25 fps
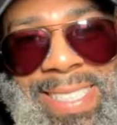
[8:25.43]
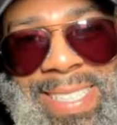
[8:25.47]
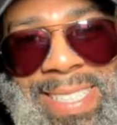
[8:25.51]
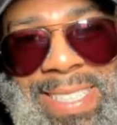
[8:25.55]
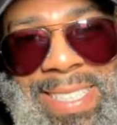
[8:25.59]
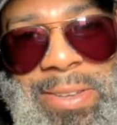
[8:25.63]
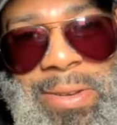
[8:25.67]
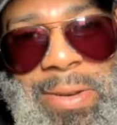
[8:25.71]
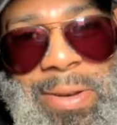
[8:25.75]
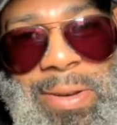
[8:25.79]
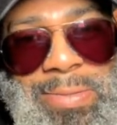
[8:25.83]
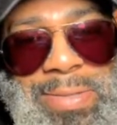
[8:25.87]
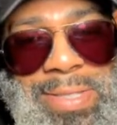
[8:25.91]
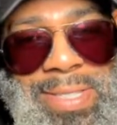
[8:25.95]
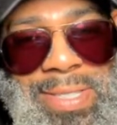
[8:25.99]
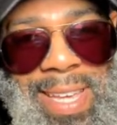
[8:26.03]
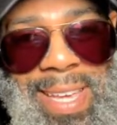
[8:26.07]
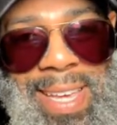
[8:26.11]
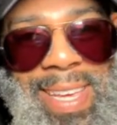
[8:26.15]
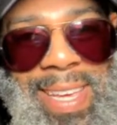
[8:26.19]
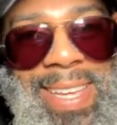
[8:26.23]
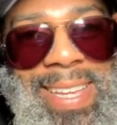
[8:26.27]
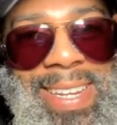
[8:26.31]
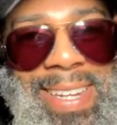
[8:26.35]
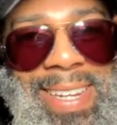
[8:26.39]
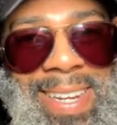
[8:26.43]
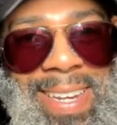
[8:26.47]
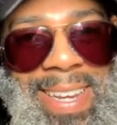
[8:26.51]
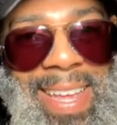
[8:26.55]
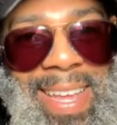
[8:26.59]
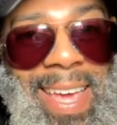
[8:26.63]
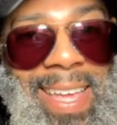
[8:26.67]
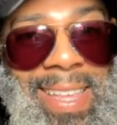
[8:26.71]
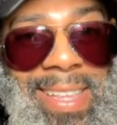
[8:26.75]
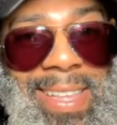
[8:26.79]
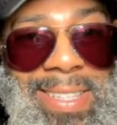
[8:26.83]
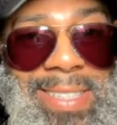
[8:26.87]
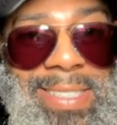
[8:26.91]
You know what I'm saying?
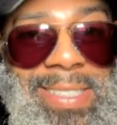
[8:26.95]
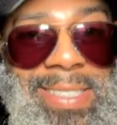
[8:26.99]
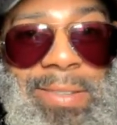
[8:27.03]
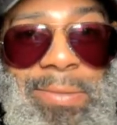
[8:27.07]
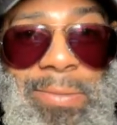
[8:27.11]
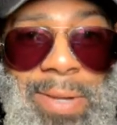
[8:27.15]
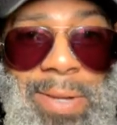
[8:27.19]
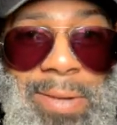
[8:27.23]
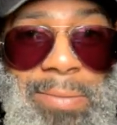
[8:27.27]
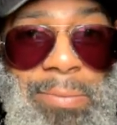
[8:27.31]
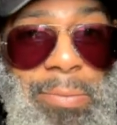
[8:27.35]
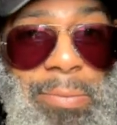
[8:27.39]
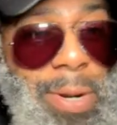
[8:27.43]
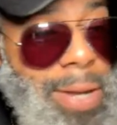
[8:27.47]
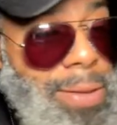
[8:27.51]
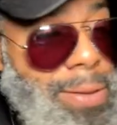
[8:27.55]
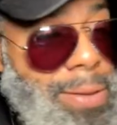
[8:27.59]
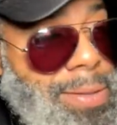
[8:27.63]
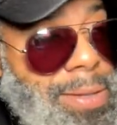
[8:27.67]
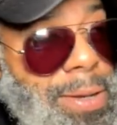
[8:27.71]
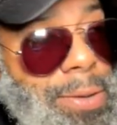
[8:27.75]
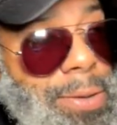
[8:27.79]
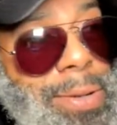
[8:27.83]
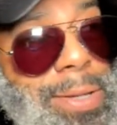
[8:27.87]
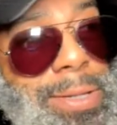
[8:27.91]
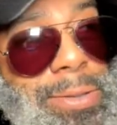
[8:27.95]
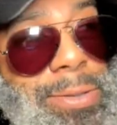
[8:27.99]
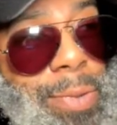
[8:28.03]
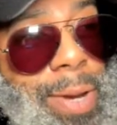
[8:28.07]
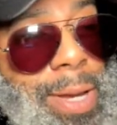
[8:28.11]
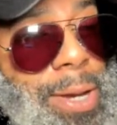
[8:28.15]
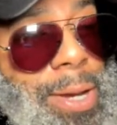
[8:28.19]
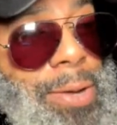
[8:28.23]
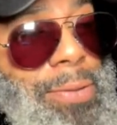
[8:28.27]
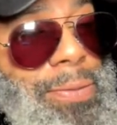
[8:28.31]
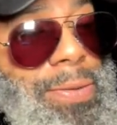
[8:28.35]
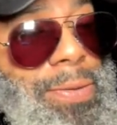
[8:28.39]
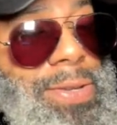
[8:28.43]
Hey, listen, when a brother's on his way
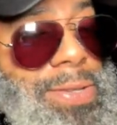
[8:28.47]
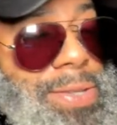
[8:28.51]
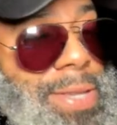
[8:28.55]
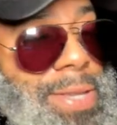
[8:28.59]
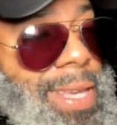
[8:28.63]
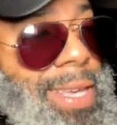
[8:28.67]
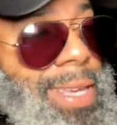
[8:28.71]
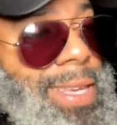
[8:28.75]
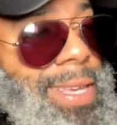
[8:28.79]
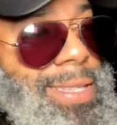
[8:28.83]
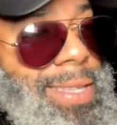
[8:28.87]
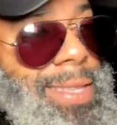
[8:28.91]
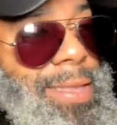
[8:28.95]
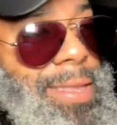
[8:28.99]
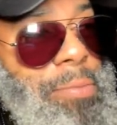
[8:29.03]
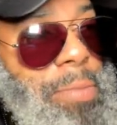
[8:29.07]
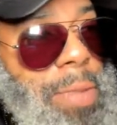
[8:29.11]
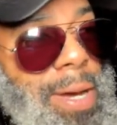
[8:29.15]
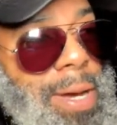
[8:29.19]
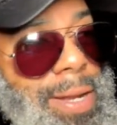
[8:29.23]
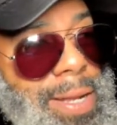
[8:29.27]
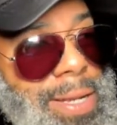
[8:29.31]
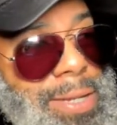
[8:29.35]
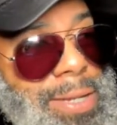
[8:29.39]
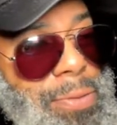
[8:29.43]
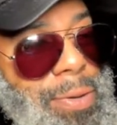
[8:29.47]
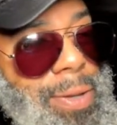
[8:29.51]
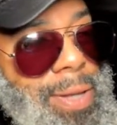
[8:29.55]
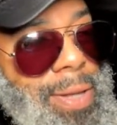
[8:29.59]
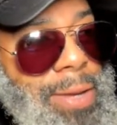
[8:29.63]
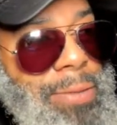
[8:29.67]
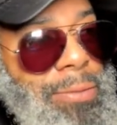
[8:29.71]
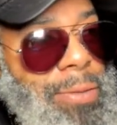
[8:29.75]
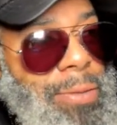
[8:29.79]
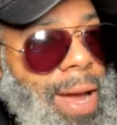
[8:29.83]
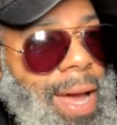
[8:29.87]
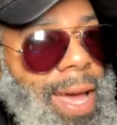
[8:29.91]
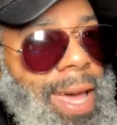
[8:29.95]
overseas and the money's really
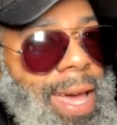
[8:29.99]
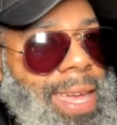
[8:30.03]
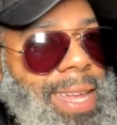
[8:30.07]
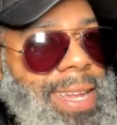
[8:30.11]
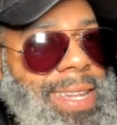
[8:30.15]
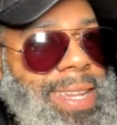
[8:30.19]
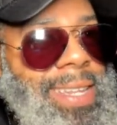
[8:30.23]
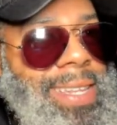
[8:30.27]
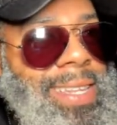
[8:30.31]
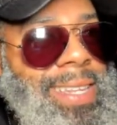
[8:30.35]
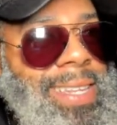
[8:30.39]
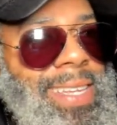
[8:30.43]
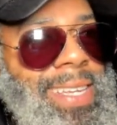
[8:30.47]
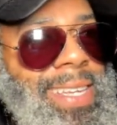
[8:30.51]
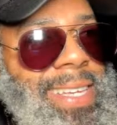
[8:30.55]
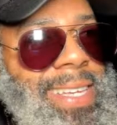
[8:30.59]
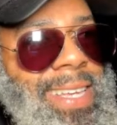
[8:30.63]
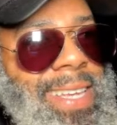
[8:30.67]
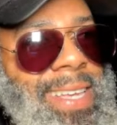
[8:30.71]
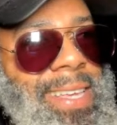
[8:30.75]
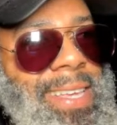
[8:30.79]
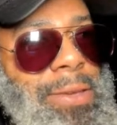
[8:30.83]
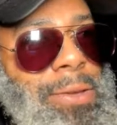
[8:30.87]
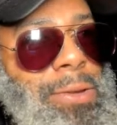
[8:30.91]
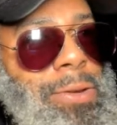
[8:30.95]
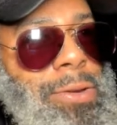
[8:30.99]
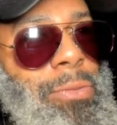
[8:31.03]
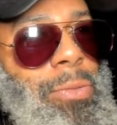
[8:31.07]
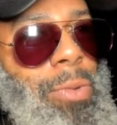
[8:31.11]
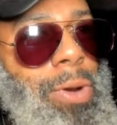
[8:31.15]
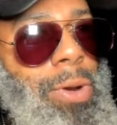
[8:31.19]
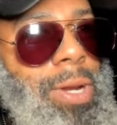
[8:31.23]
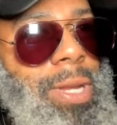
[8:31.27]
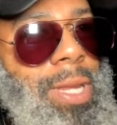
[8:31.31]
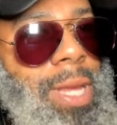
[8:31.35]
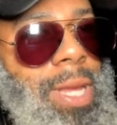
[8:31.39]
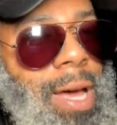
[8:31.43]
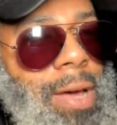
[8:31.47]
right and you done
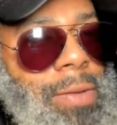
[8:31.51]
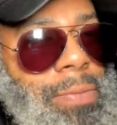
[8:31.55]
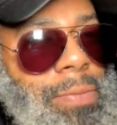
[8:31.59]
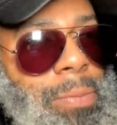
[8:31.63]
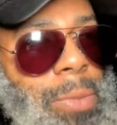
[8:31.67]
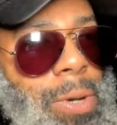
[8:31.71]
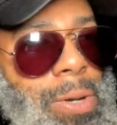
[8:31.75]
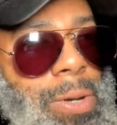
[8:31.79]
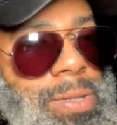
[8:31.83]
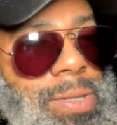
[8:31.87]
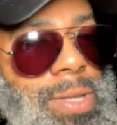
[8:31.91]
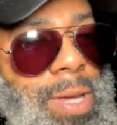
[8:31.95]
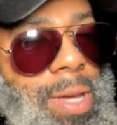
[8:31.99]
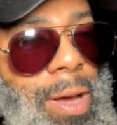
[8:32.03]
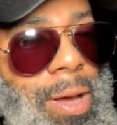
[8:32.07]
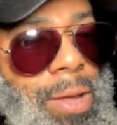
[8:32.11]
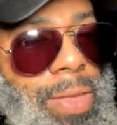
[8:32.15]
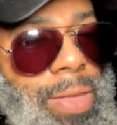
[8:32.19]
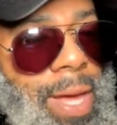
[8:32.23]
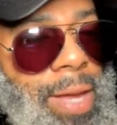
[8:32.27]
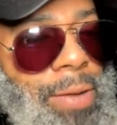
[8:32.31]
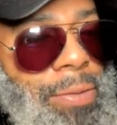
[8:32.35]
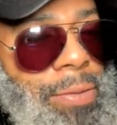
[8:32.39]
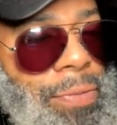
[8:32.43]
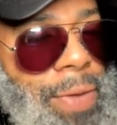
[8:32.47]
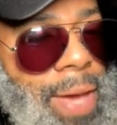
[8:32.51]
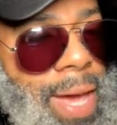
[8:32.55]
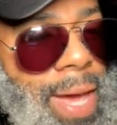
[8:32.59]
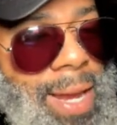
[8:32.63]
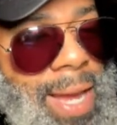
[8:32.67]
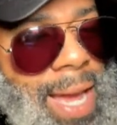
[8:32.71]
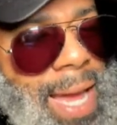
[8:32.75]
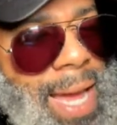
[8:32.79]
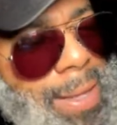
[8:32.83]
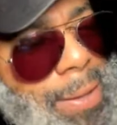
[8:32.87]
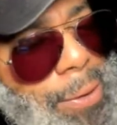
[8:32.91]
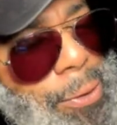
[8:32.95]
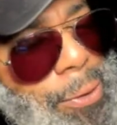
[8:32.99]
worked off most of all that fat,
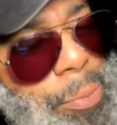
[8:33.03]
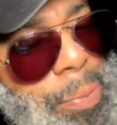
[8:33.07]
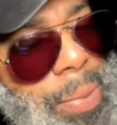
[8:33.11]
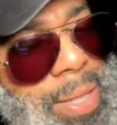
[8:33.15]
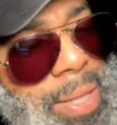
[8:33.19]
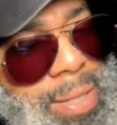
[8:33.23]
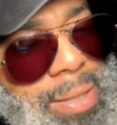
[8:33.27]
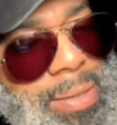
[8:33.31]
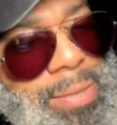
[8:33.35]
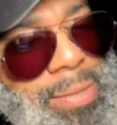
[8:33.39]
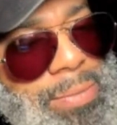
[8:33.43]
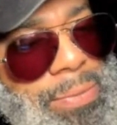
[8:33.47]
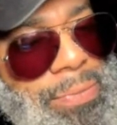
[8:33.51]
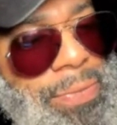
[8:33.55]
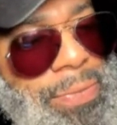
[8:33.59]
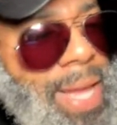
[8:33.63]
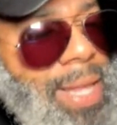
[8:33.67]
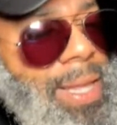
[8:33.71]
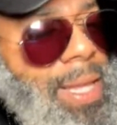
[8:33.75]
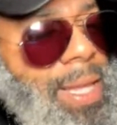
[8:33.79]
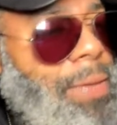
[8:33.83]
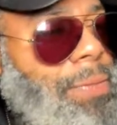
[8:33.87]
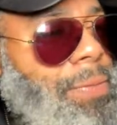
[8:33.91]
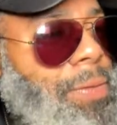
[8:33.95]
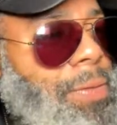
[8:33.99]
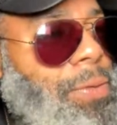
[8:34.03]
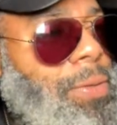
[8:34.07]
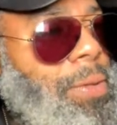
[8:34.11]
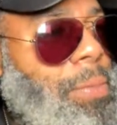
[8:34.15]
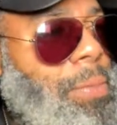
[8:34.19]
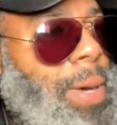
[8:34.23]
got a little bit of fat left on the